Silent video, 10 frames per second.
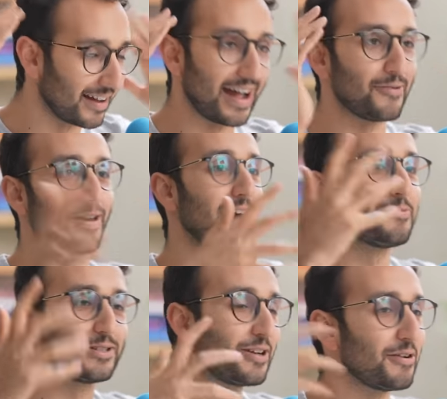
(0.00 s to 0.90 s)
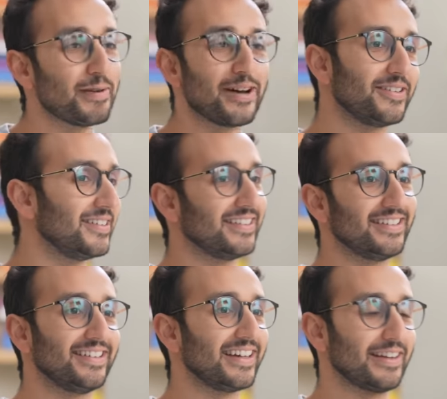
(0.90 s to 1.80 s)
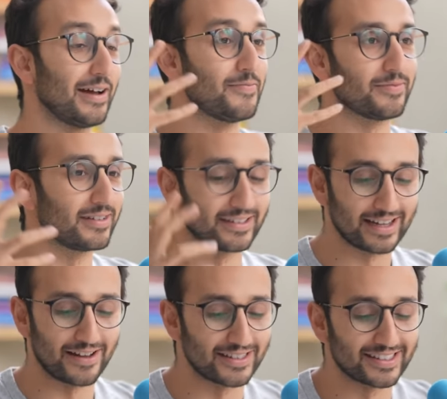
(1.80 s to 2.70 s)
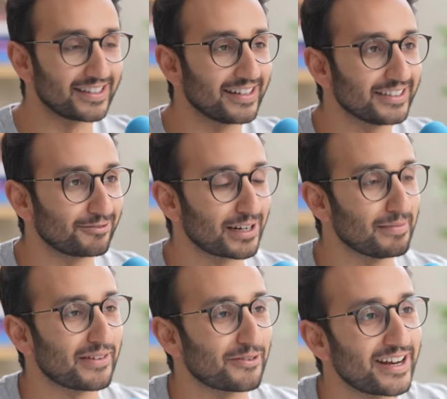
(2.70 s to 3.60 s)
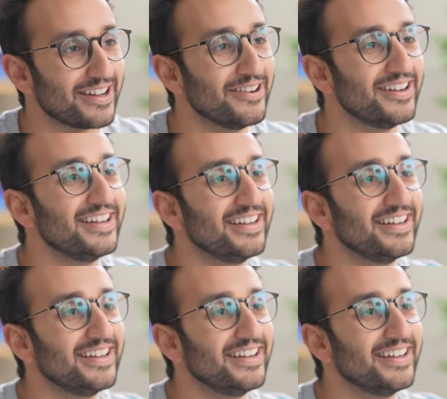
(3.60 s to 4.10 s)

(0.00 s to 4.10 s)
How would you go about, like, this is a struggle I'm having right now.